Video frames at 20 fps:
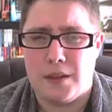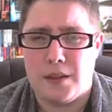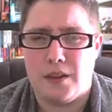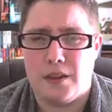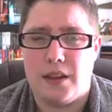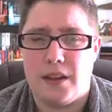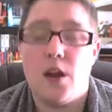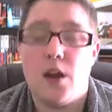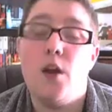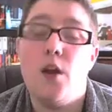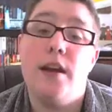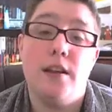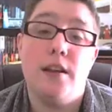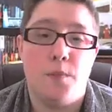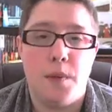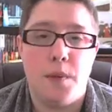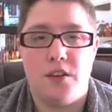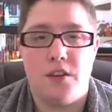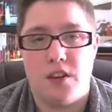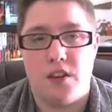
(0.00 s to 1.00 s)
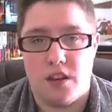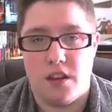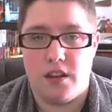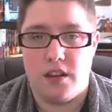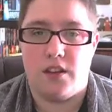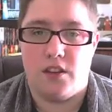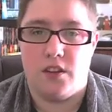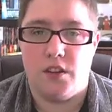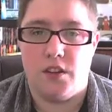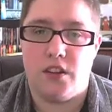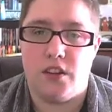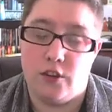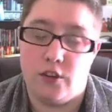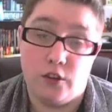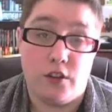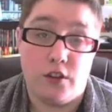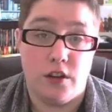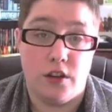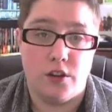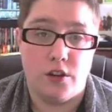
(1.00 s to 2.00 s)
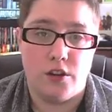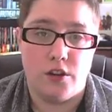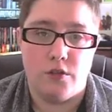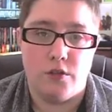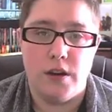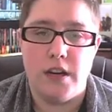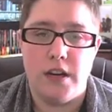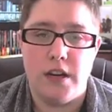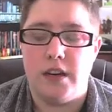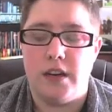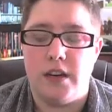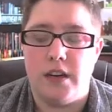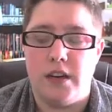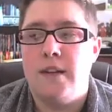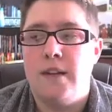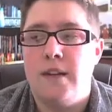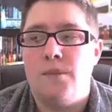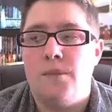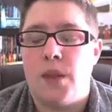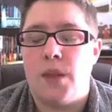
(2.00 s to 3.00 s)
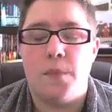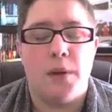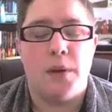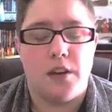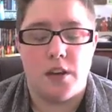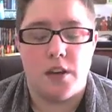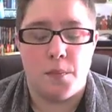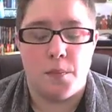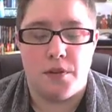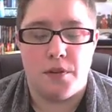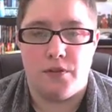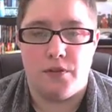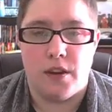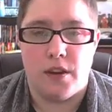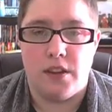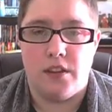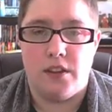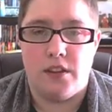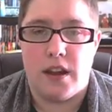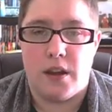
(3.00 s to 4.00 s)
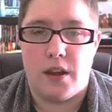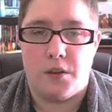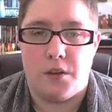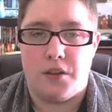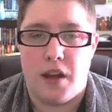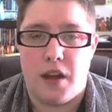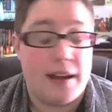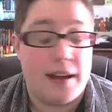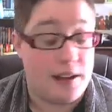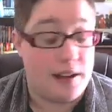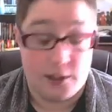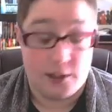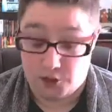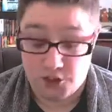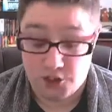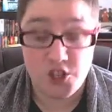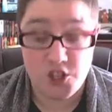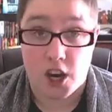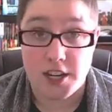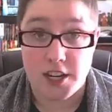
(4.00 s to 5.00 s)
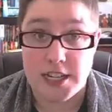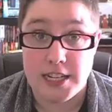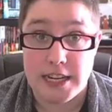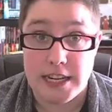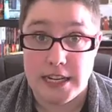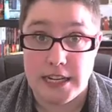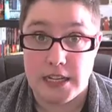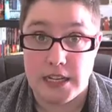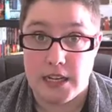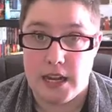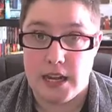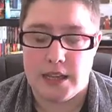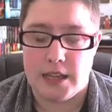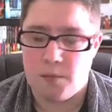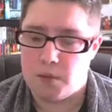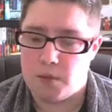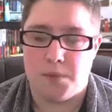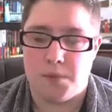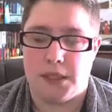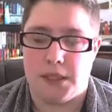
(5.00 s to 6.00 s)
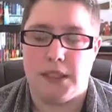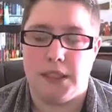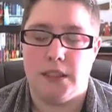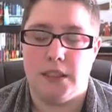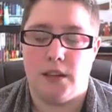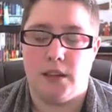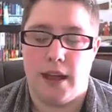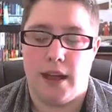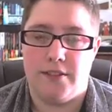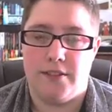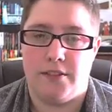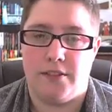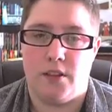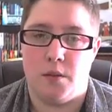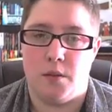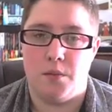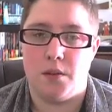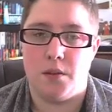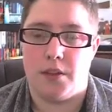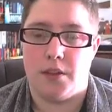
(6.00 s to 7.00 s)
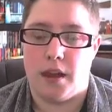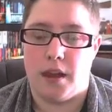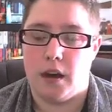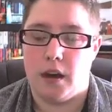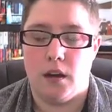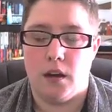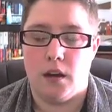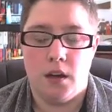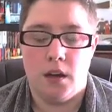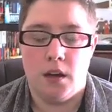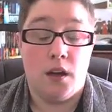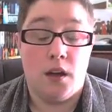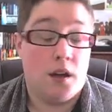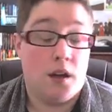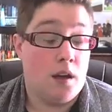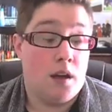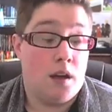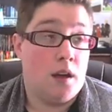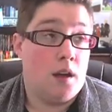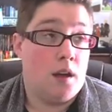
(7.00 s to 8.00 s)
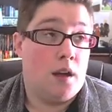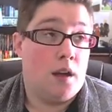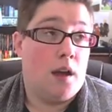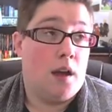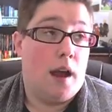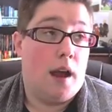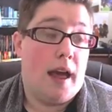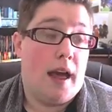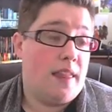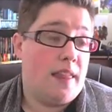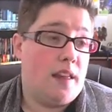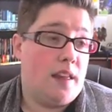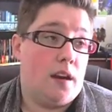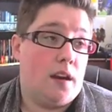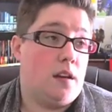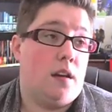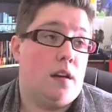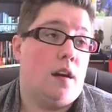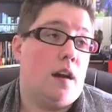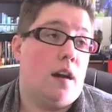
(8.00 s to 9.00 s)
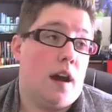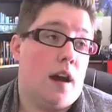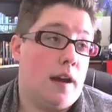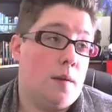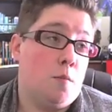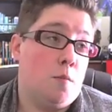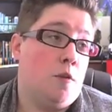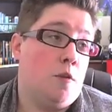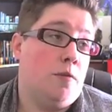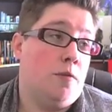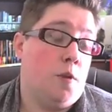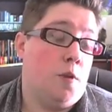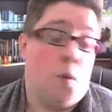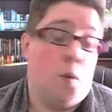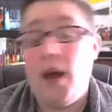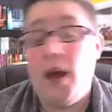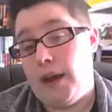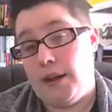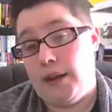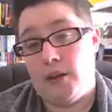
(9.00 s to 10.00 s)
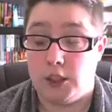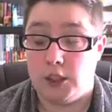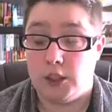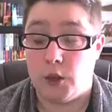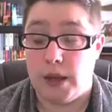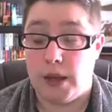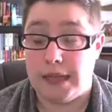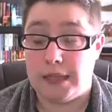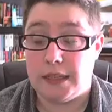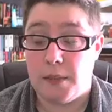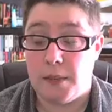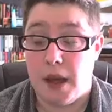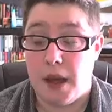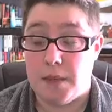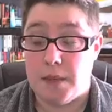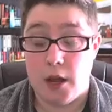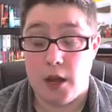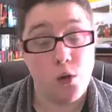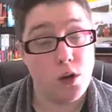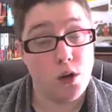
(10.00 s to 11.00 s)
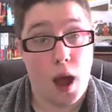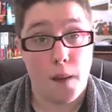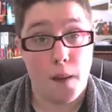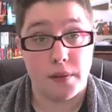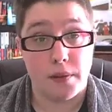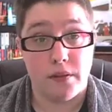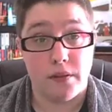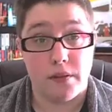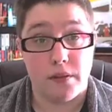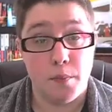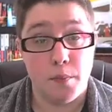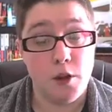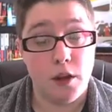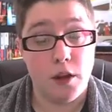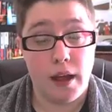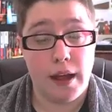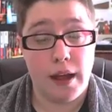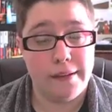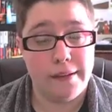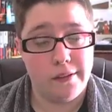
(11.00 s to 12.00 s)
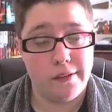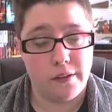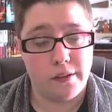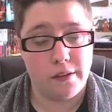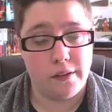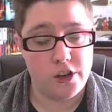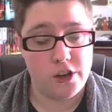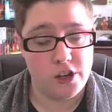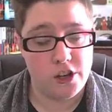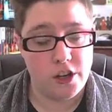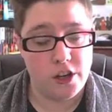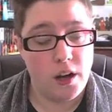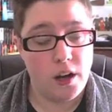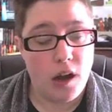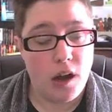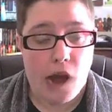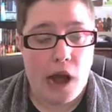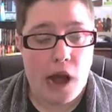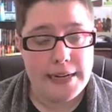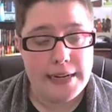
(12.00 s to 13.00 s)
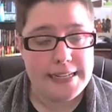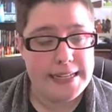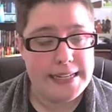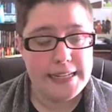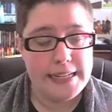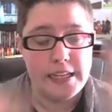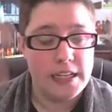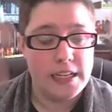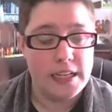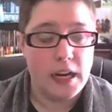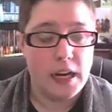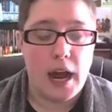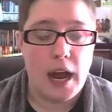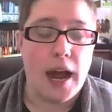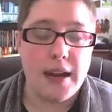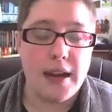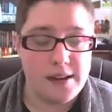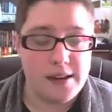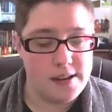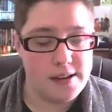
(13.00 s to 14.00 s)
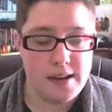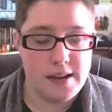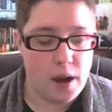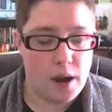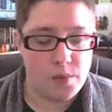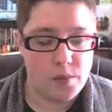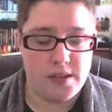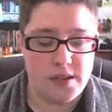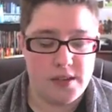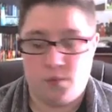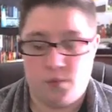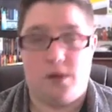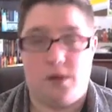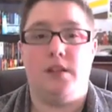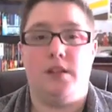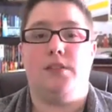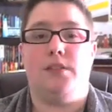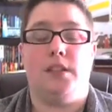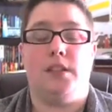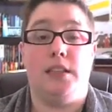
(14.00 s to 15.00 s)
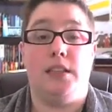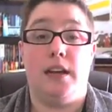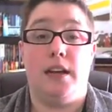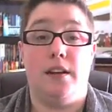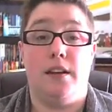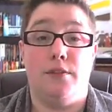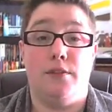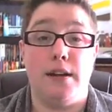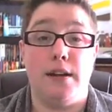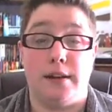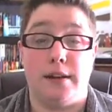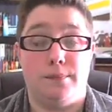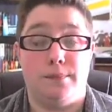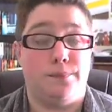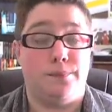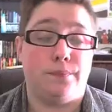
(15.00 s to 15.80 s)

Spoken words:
They're like, oh yeah, it's based on this. If it's interesting, you should read it. I picked it up at a friend's house and got sucked in and then promptly left the book there. And then I moved away. So I had to buy my own copy of the book, and such I did, and now it is wonderful and I've read it.